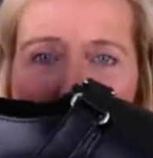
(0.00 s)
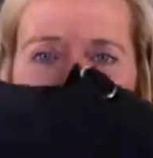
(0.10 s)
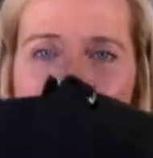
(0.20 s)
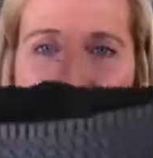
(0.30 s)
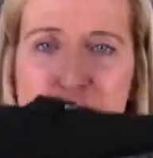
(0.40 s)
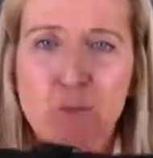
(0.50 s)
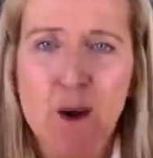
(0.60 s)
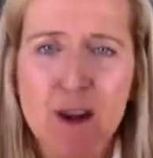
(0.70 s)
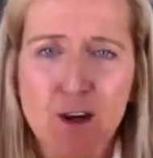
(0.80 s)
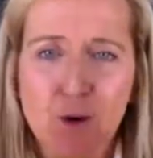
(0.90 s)
You guys,
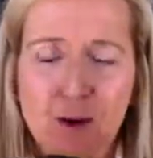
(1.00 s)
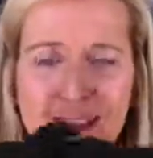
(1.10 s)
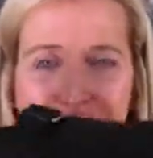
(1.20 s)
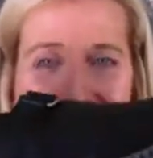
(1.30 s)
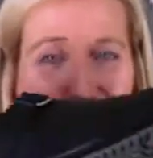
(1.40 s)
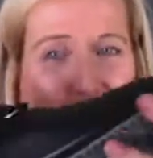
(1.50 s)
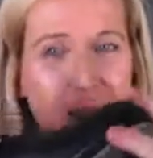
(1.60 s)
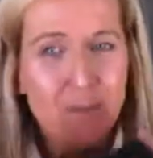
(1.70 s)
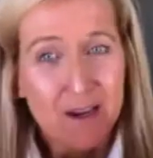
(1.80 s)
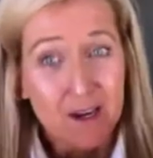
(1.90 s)
brand new. Okay, I
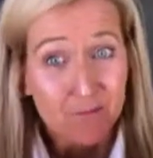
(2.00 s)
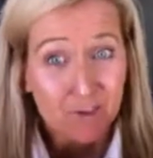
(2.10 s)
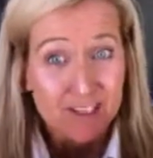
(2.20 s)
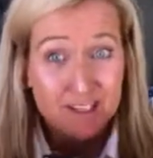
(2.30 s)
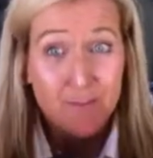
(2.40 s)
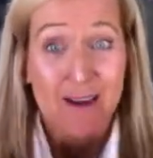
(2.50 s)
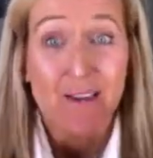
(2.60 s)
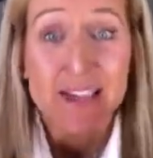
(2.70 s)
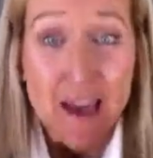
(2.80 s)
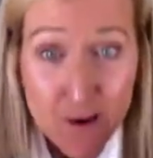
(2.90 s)
paid up for these. I paid
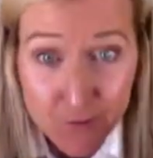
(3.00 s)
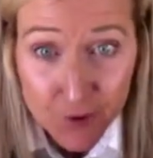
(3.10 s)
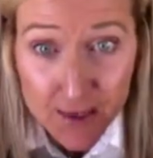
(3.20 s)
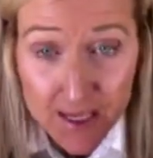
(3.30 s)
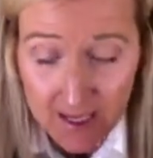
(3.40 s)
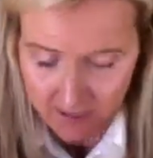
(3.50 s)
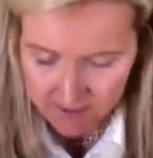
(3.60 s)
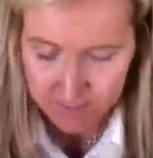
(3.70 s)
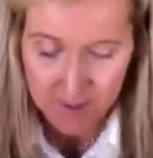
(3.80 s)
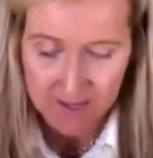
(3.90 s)
$10 for these,
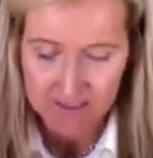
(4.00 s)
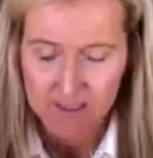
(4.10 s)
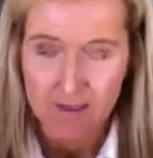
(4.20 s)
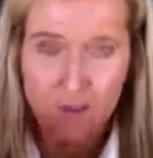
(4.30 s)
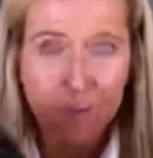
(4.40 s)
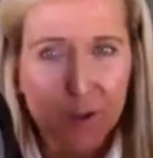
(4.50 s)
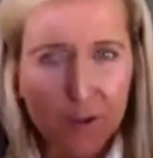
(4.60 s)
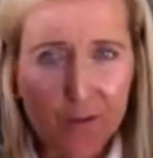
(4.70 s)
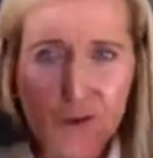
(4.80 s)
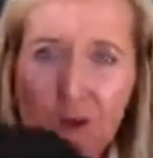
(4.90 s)
but they're
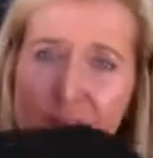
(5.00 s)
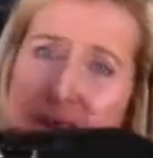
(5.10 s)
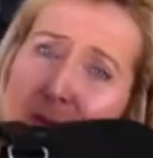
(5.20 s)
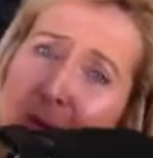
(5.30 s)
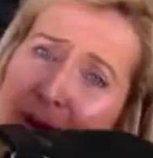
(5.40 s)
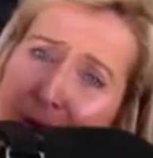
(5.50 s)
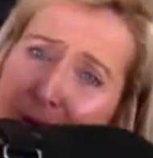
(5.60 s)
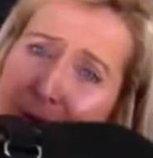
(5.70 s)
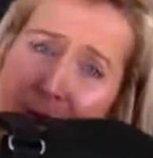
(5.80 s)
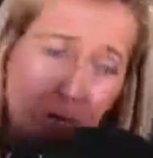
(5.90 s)
beautiful and they're brand
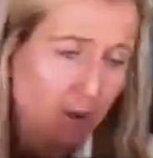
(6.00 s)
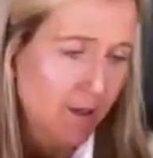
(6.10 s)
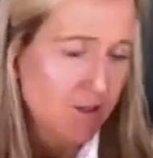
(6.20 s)
new.